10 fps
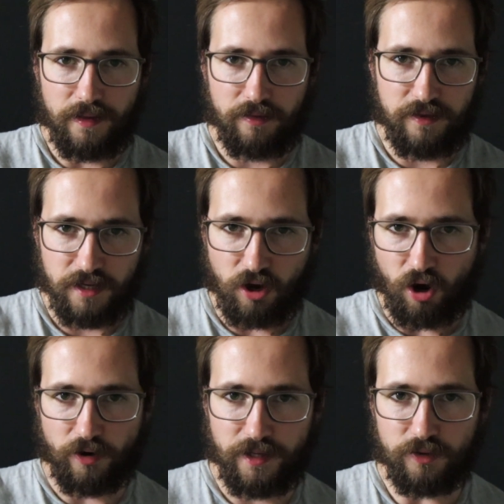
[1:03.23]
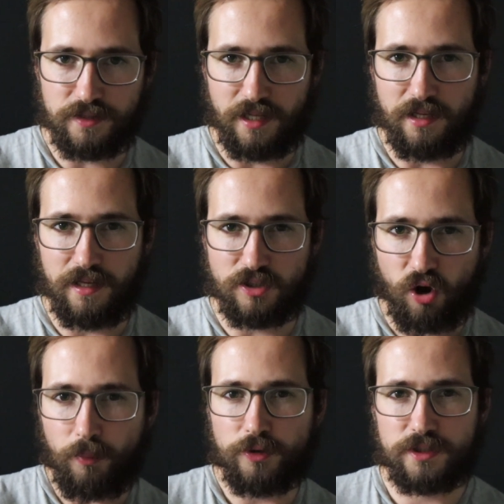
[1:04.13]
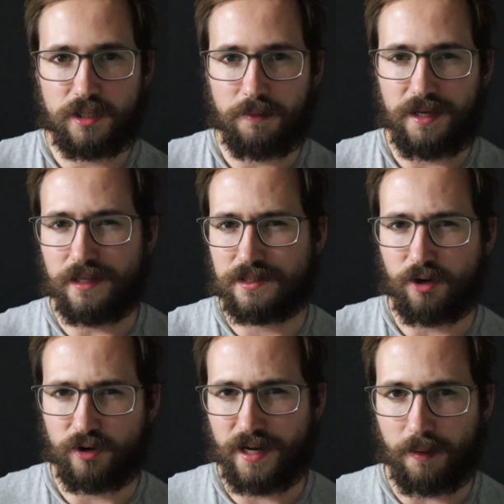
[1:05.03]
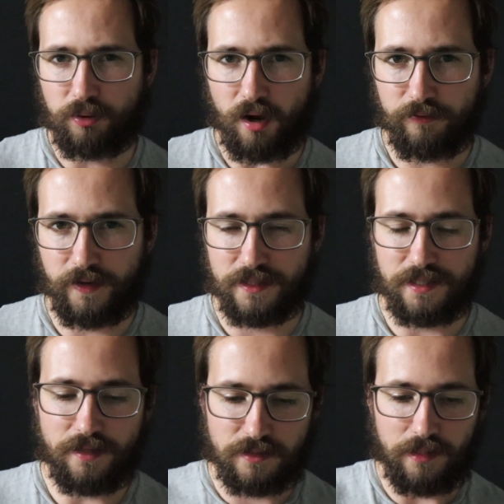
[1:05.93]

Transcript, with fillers: the car deals that is almost going to be considered net profit in a sense.